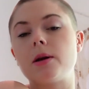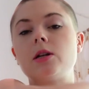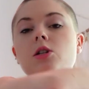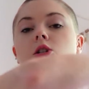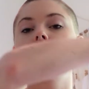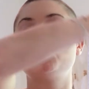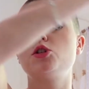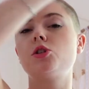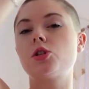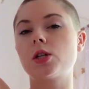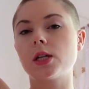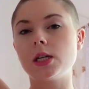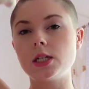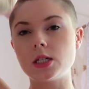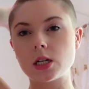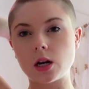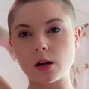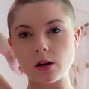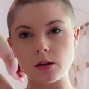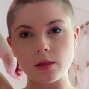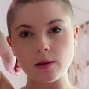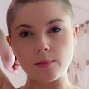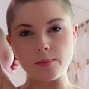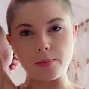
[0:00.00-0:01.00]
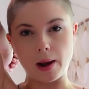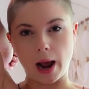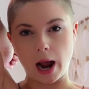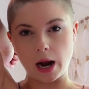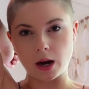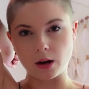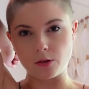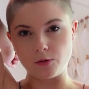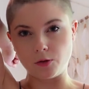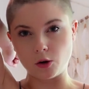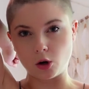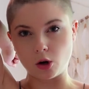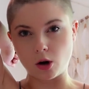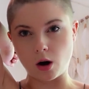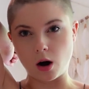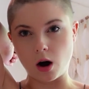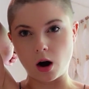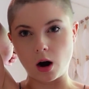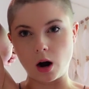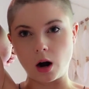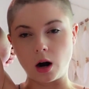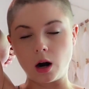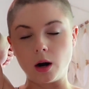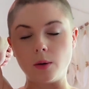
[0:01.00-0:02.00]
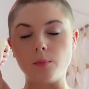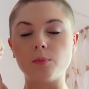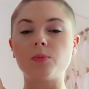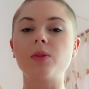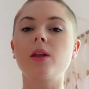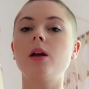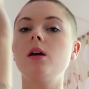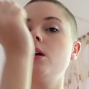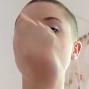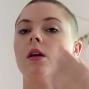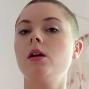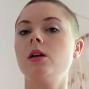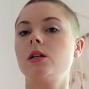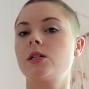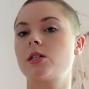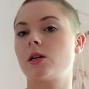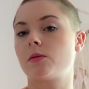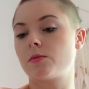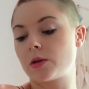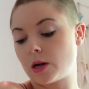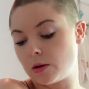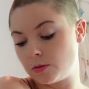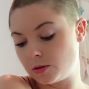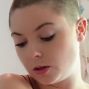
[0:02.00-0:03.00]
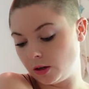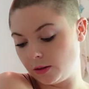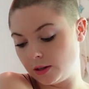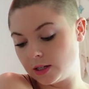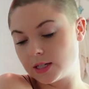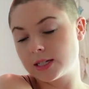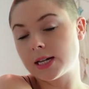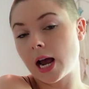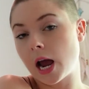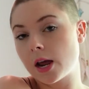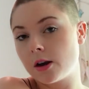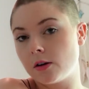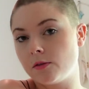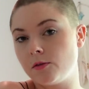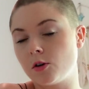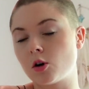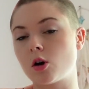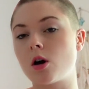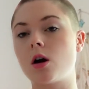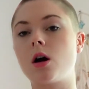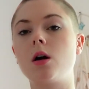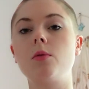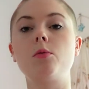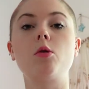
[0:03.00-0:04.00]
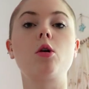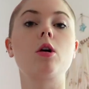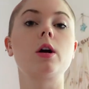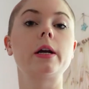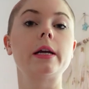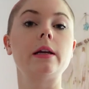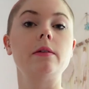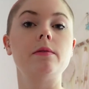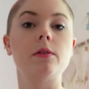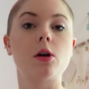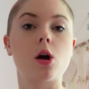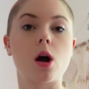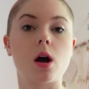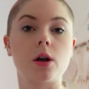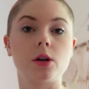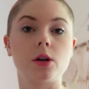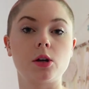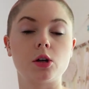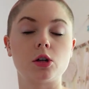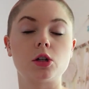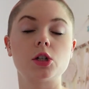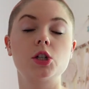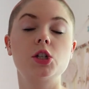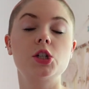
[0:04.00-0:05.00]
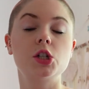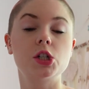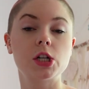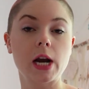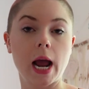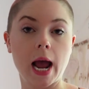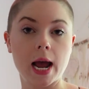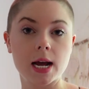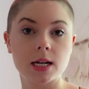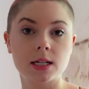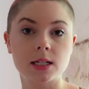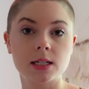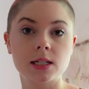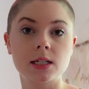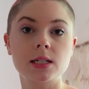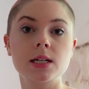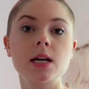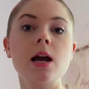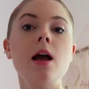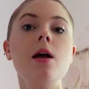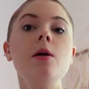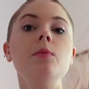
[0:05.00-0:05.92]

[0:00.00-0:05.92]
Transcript: It's usually done on the back of your arm, sometimes on the side of your arm, or even on your chest.